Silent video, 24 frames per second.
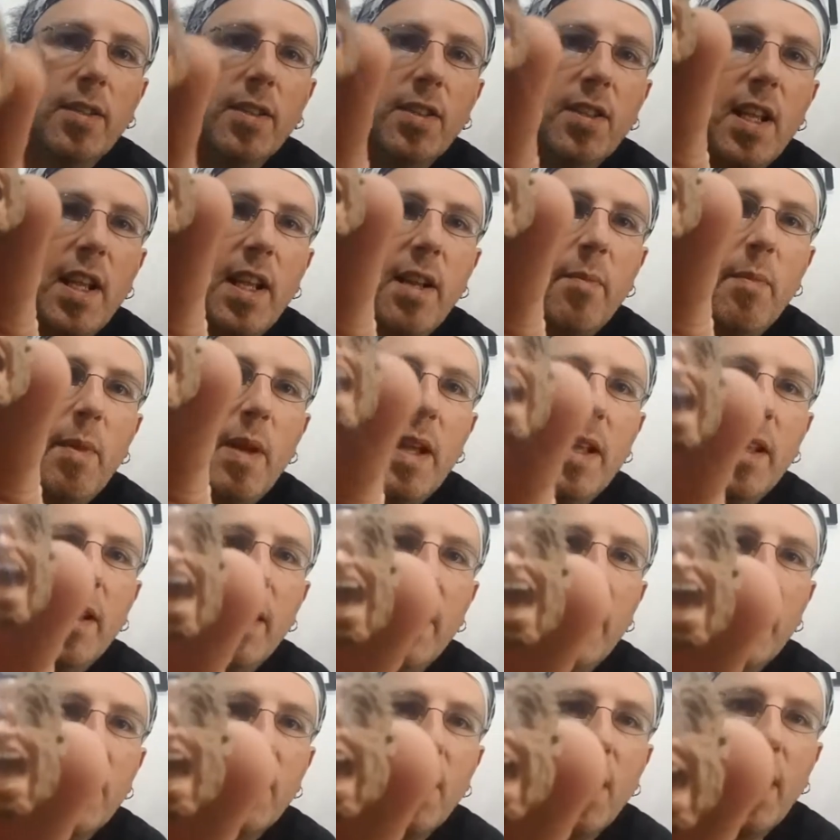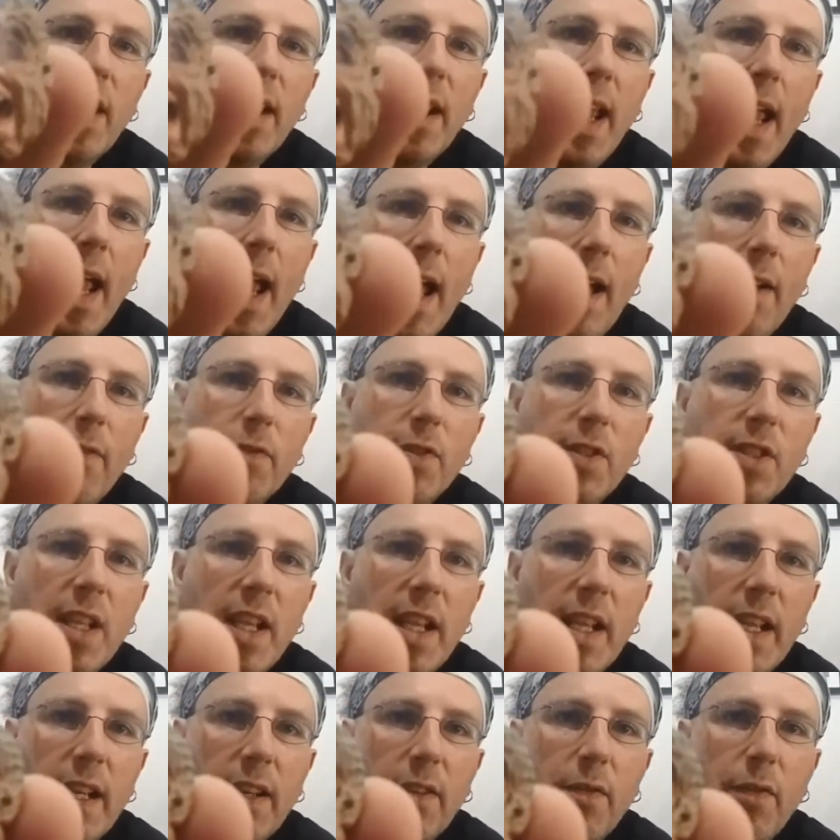Sandman that's like half
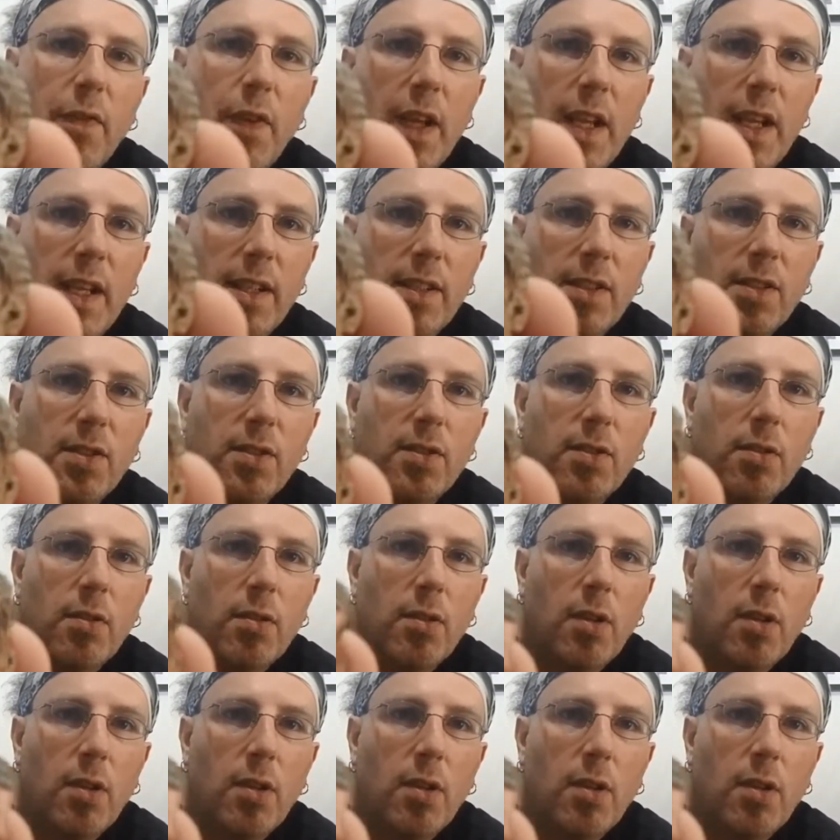sand face,